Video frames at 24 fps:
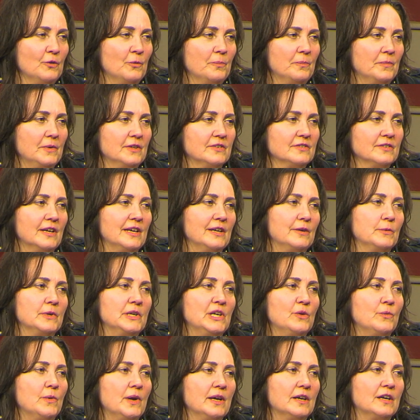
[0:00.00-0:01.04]
it's like when you
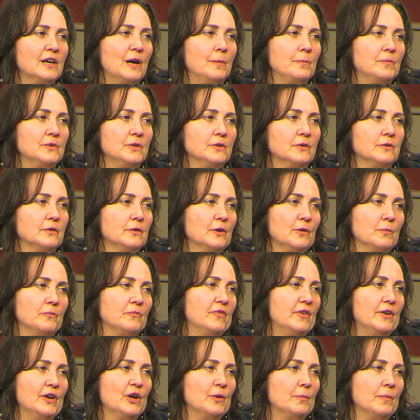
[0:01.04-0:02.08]
wake up, your
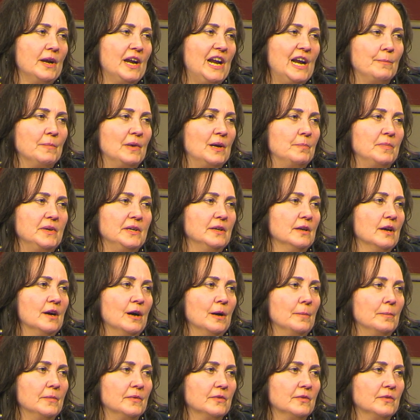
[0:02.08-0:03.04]
hand might be numb.